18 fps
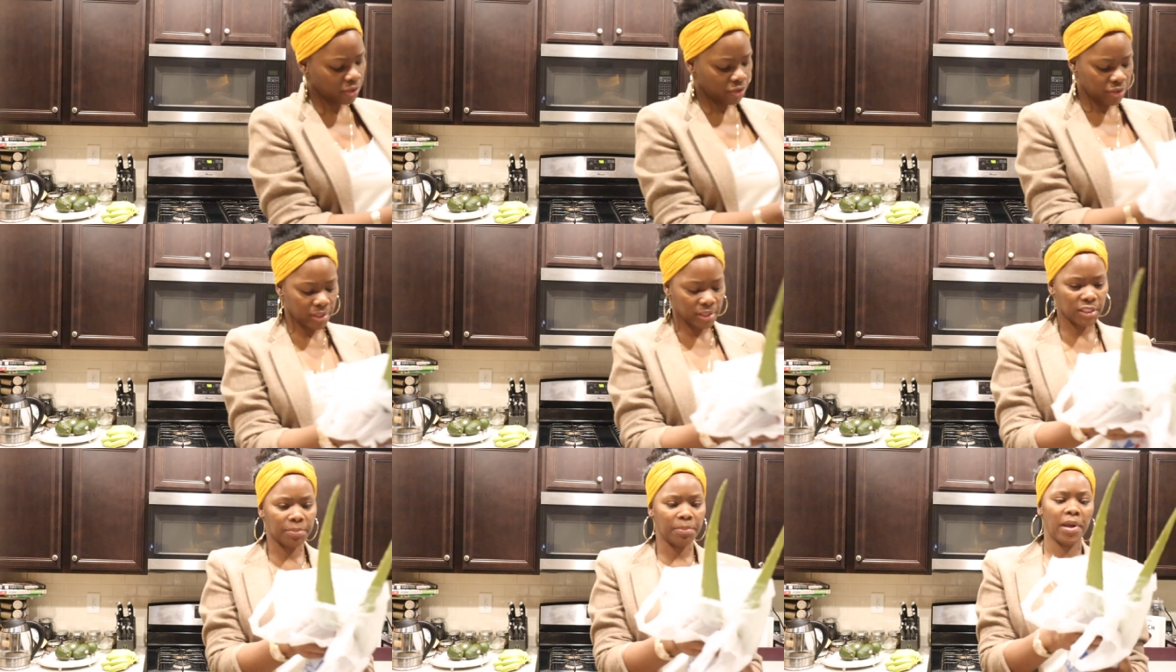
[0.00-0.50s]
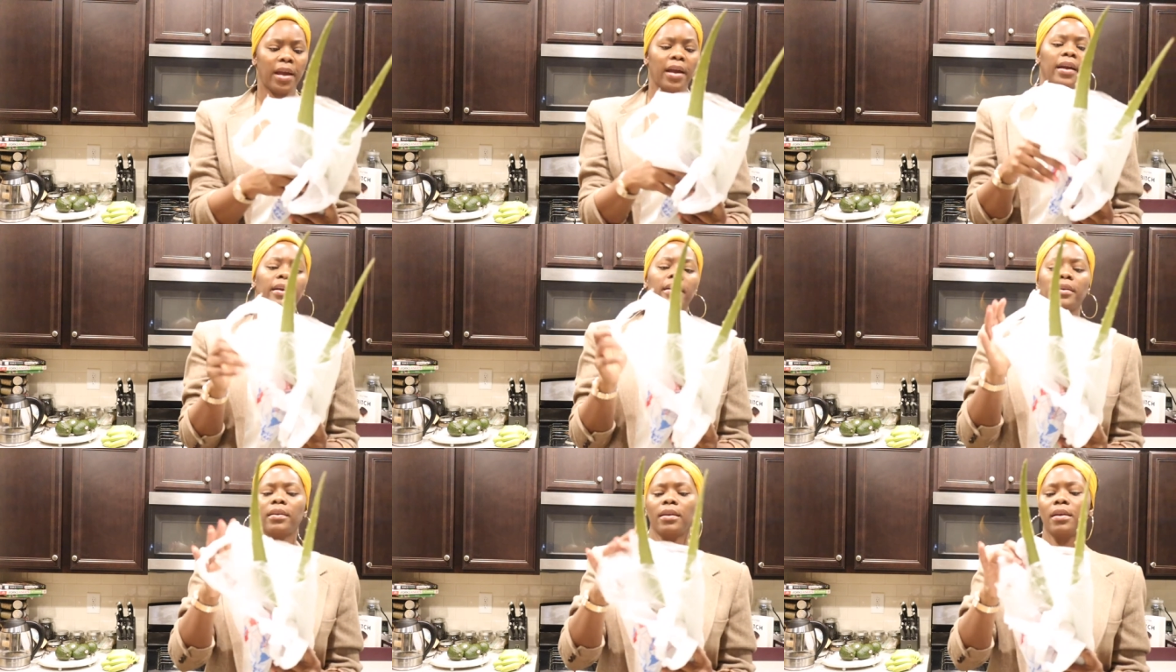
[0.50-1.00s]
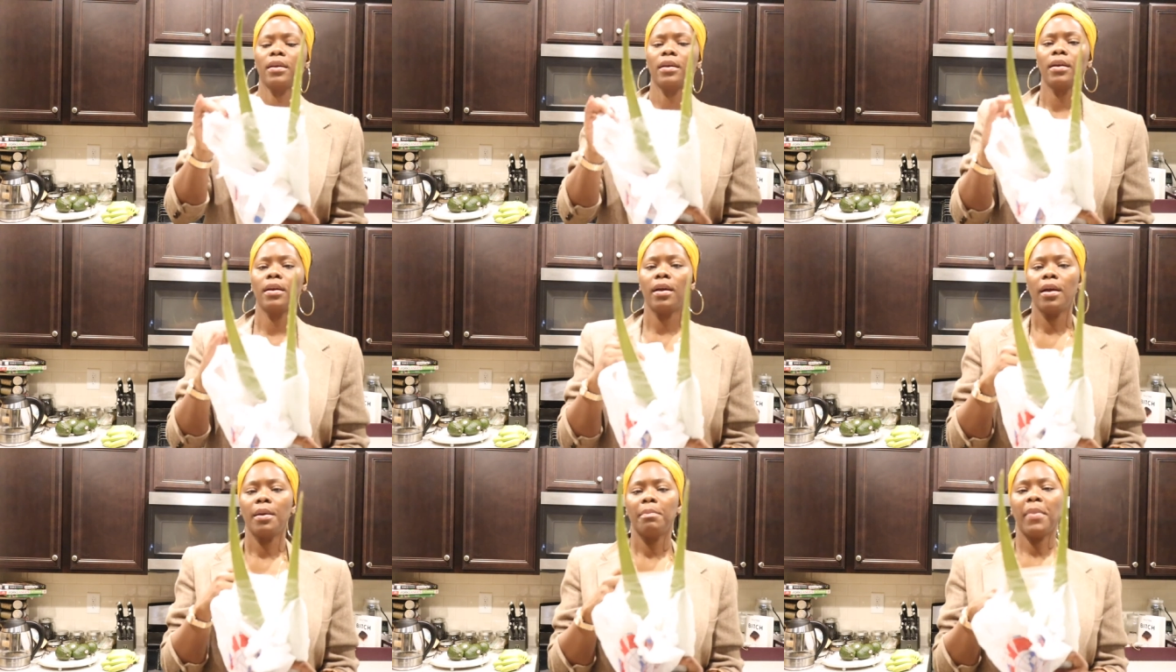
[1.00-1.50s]
is just my,
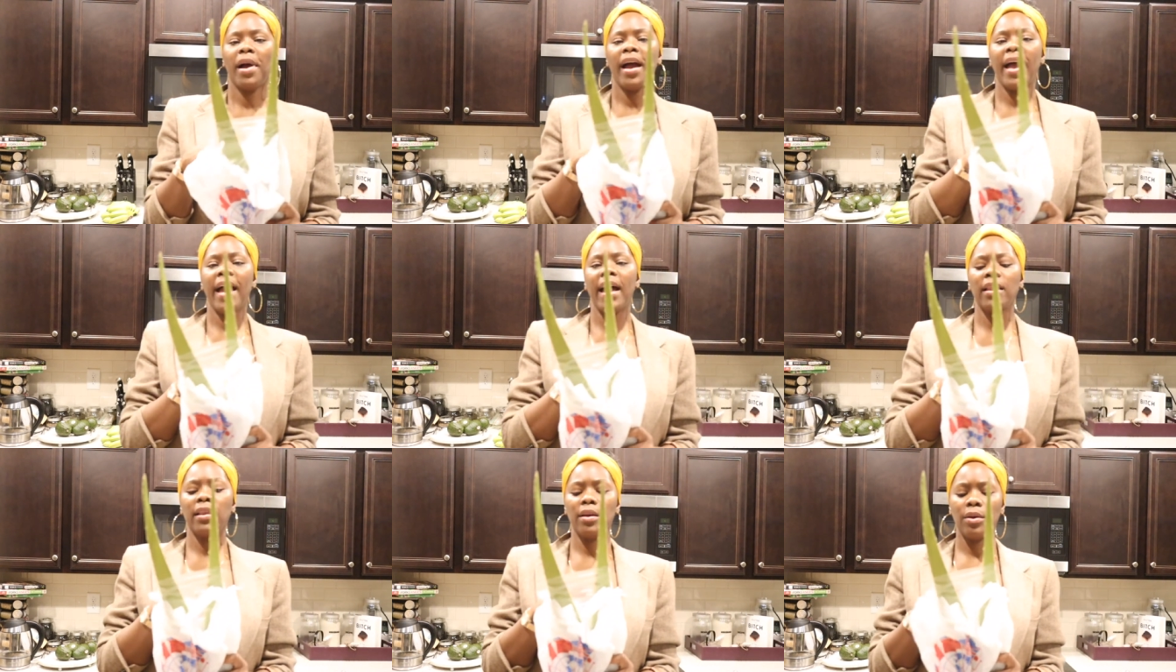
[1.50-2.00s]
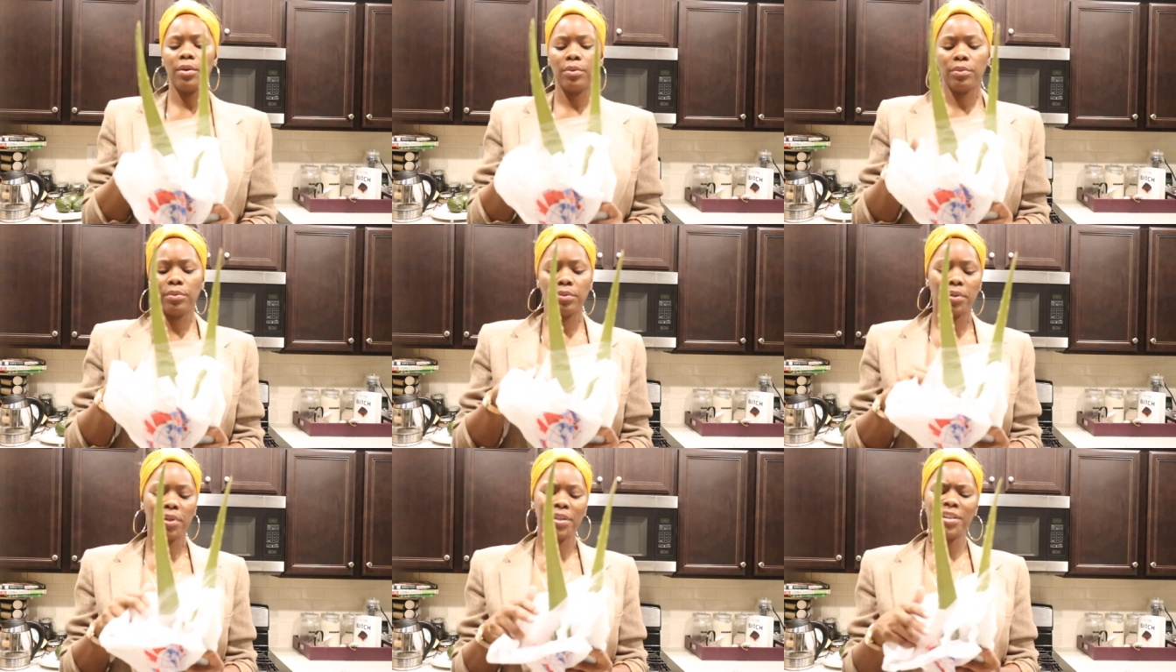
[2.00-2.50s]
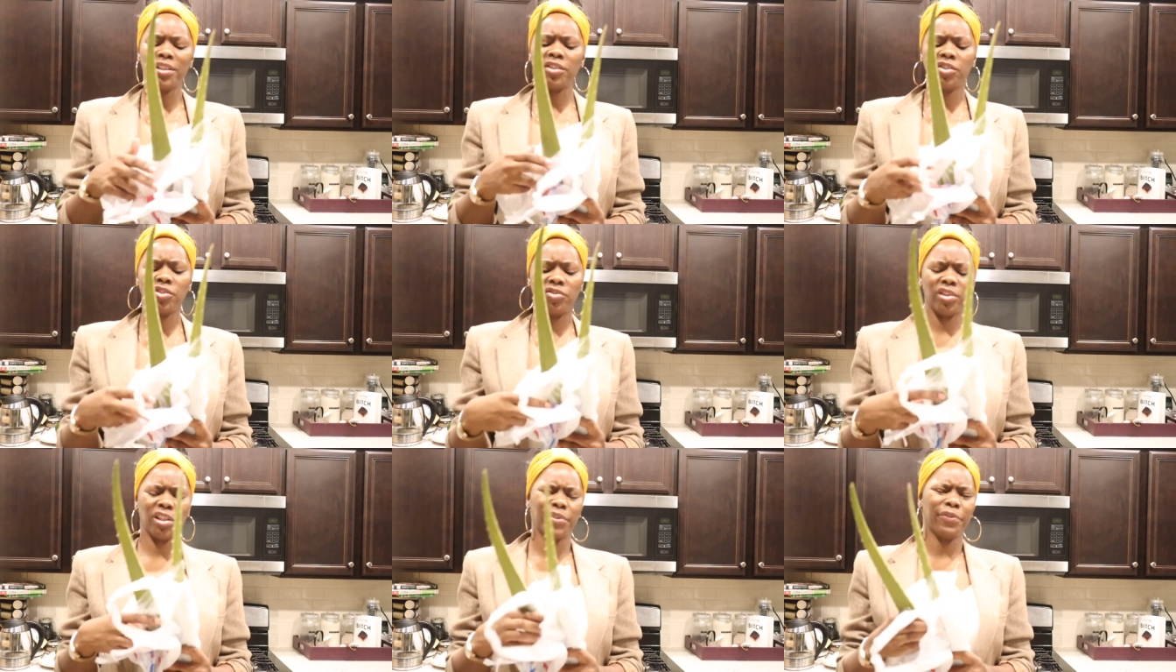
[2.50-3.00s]
my aloe and this
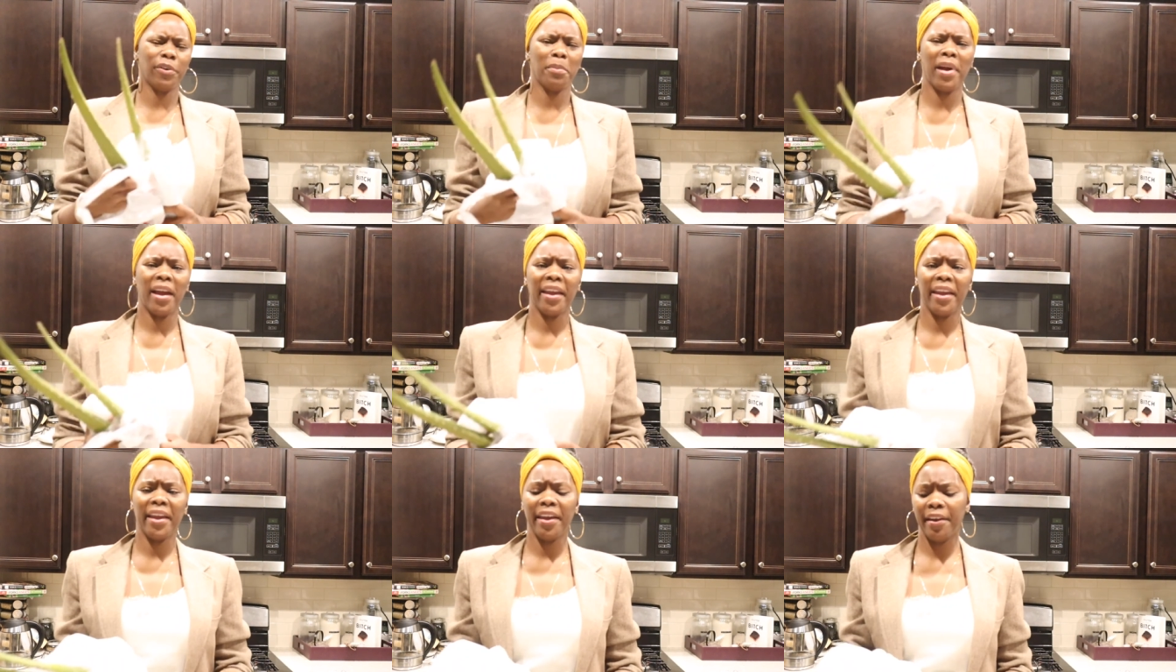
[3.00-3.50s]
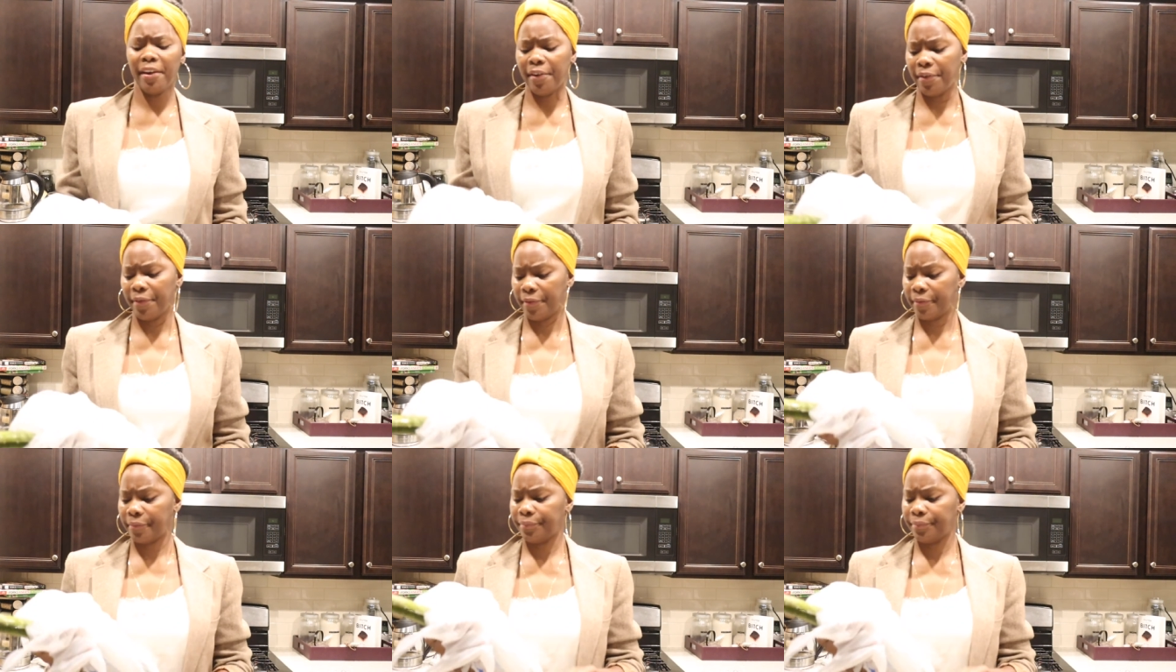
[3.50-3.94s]
is just for my hair.